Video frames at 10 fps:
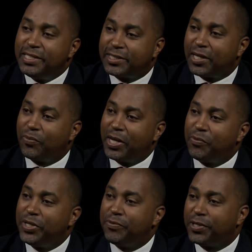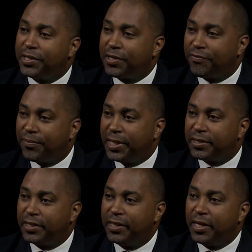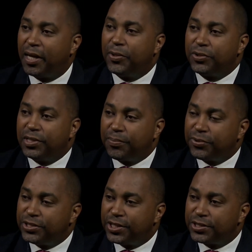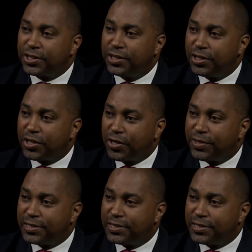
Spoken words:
said when we were in government about the depreciation in the currency.